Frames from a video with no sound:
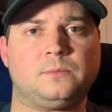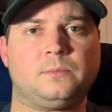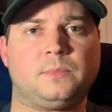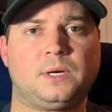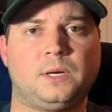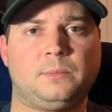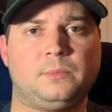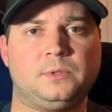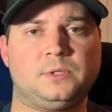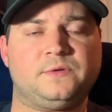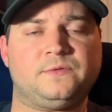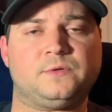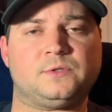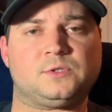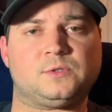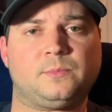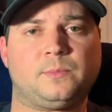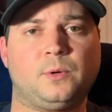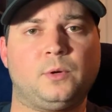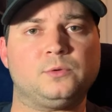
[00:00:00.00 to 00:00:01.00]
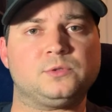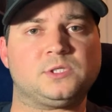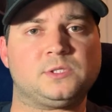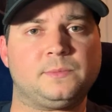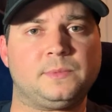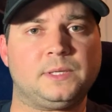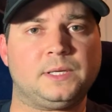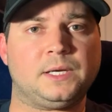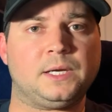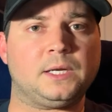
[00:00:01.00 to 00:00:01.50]
but I believe they're supposed to
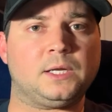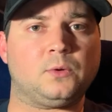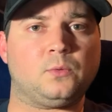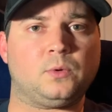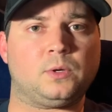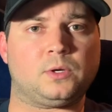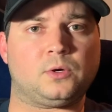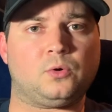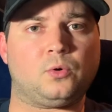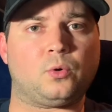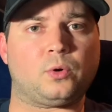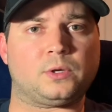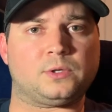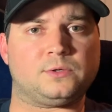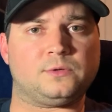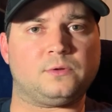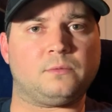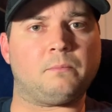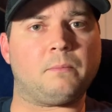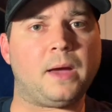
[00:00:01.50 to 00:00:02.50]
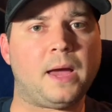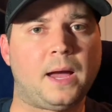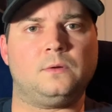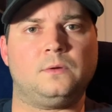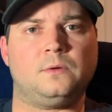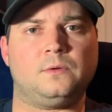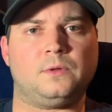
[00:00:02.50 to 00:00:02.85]
be getting one according to the map.